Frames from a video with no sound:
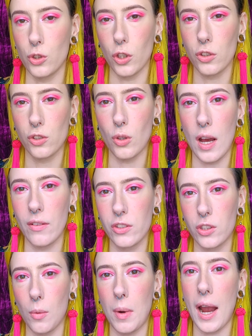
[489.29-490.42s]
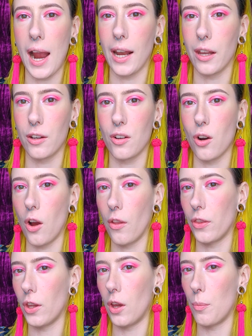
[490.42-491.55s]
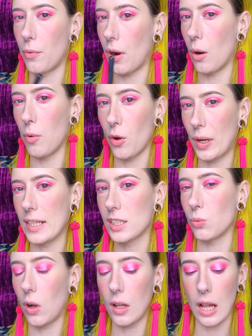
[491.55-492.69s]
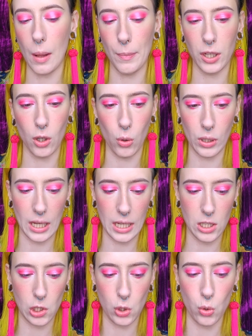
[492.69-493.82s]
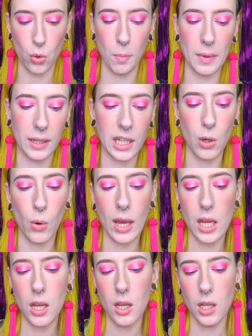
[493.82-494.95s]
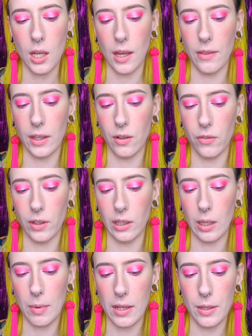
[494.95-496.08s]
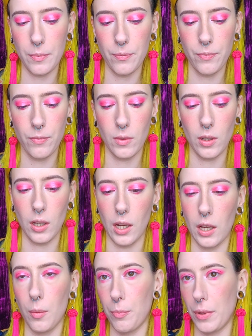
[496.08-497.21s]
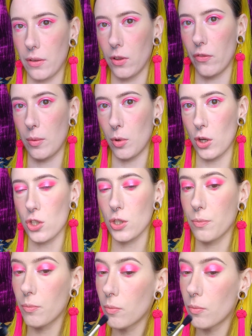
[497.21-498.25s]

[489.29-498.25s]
So just to have some highlighter on the brow bone as well, I'll be going into Milky Way in the Infinity palette and a big fluffy brush.